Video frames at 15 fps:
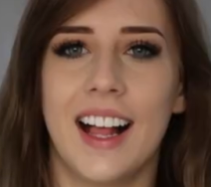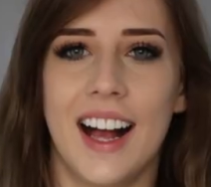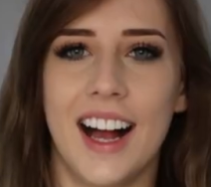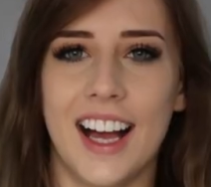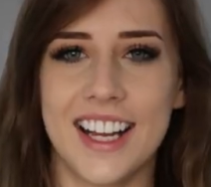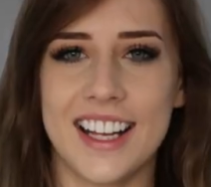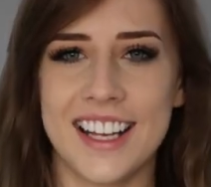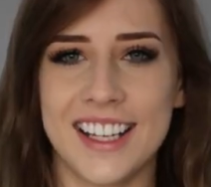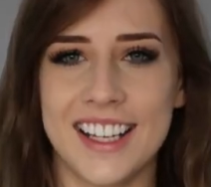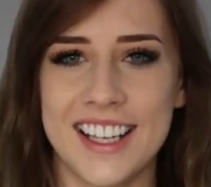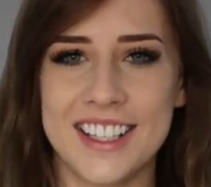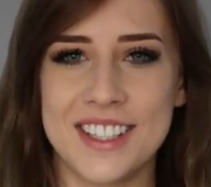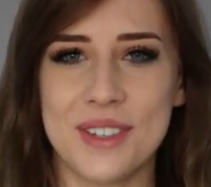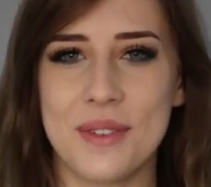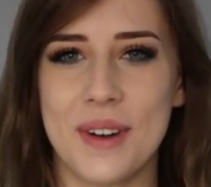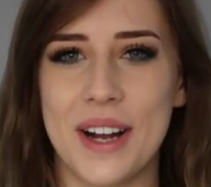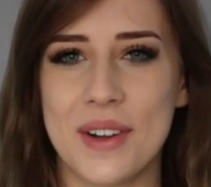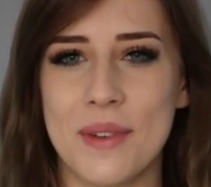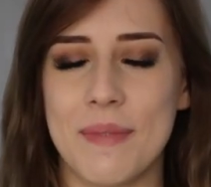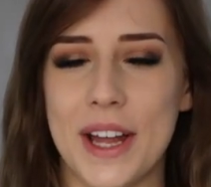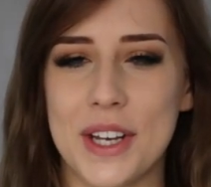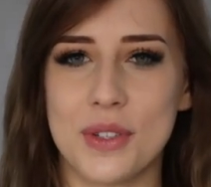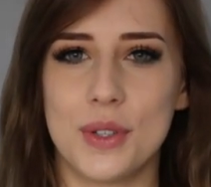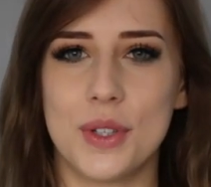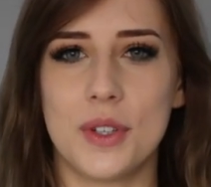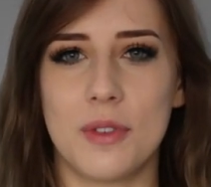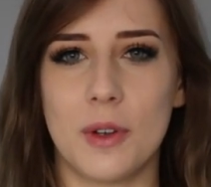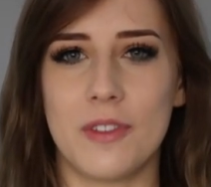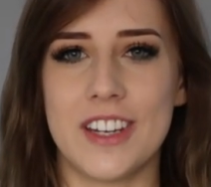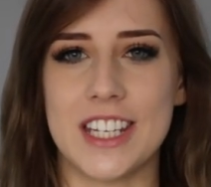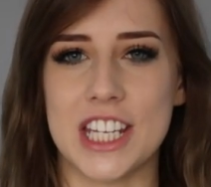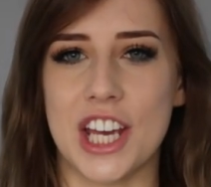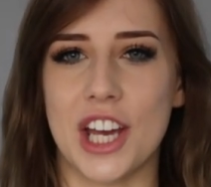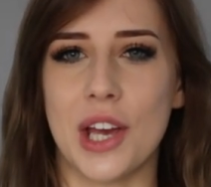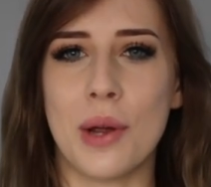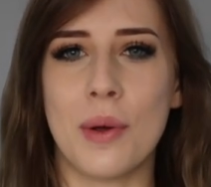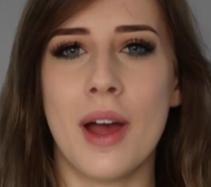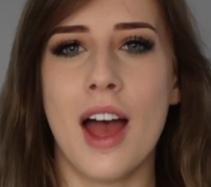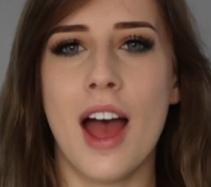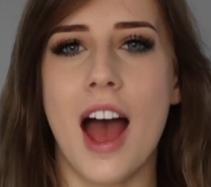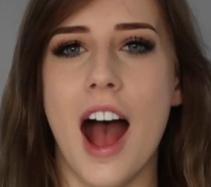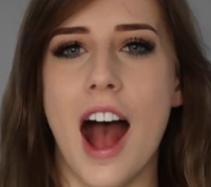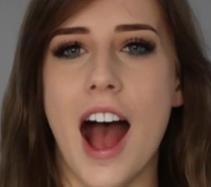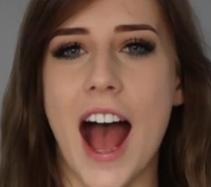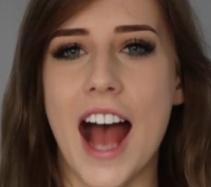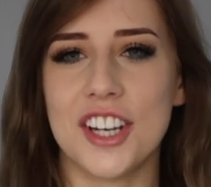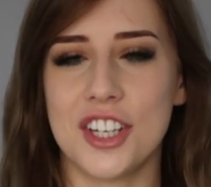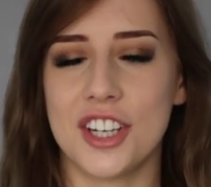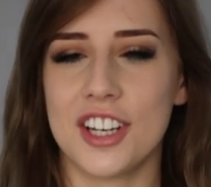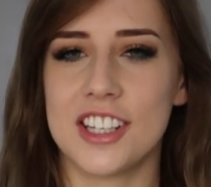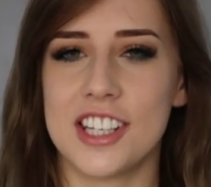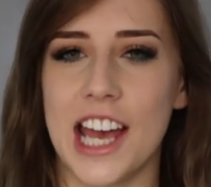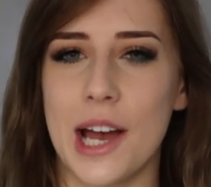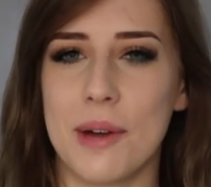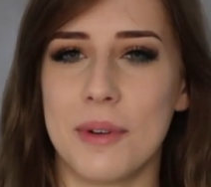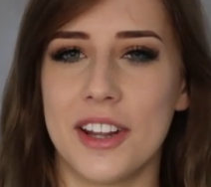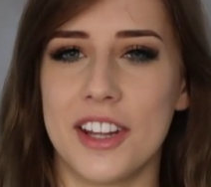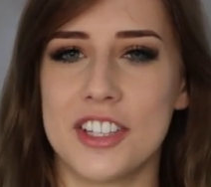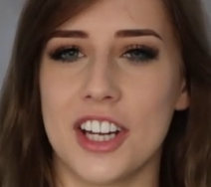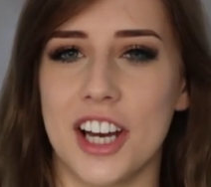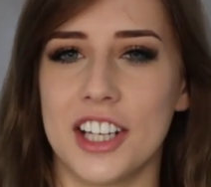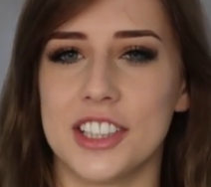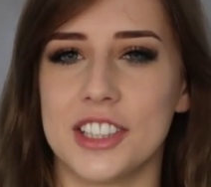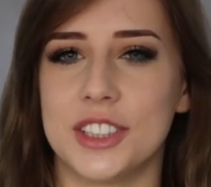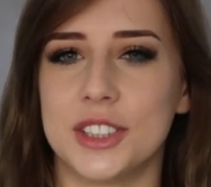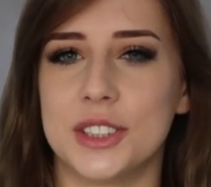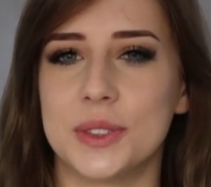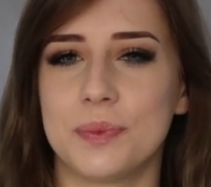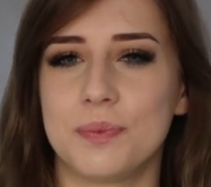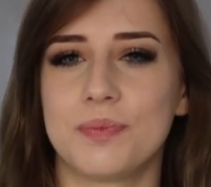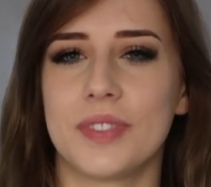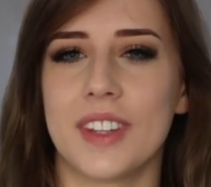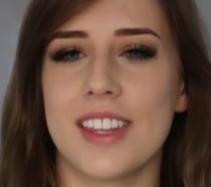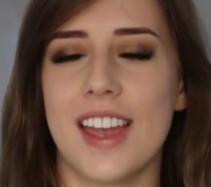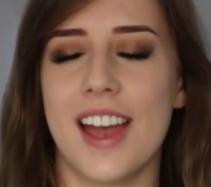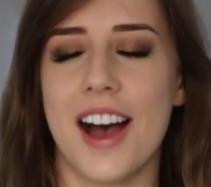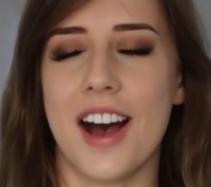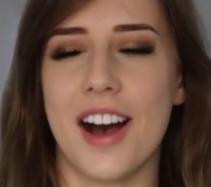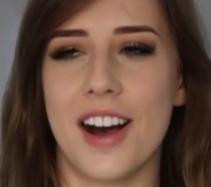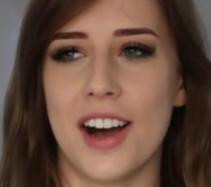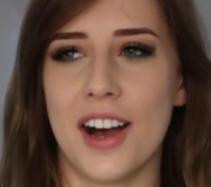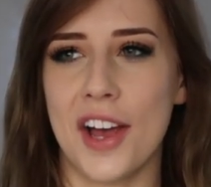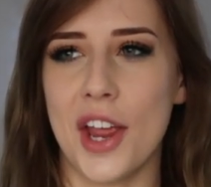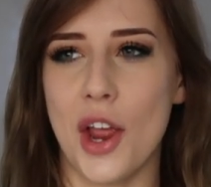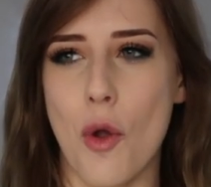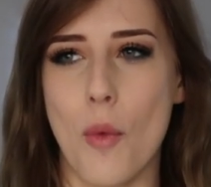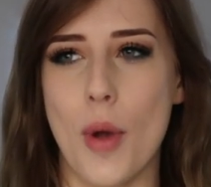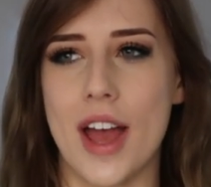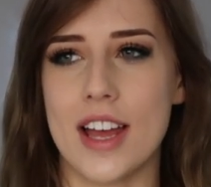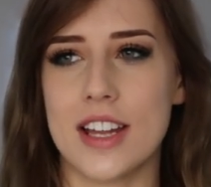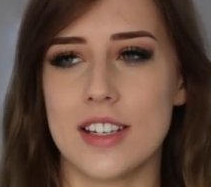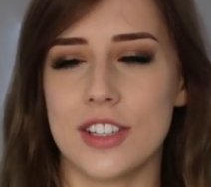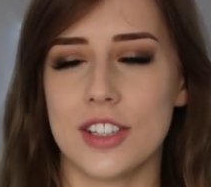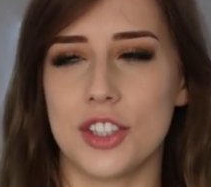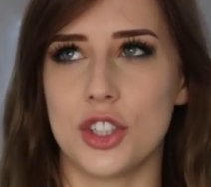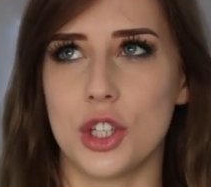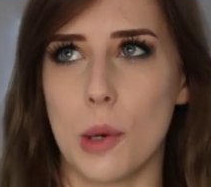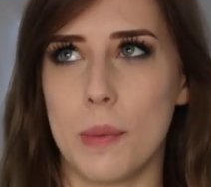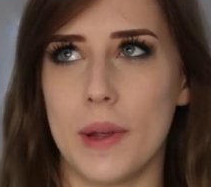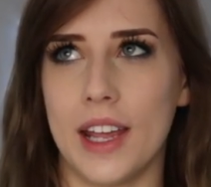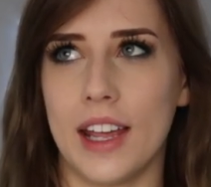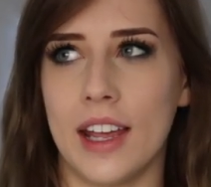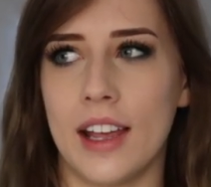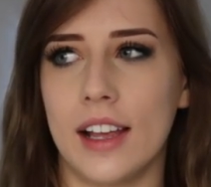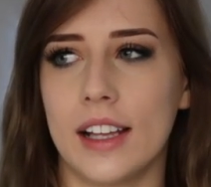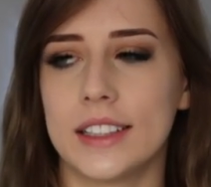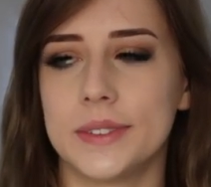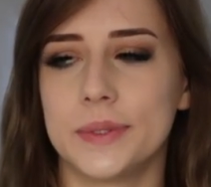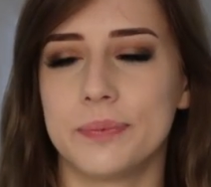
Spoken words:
Hi guys, welcome back to another video. As you can tell by the title, I went shopping.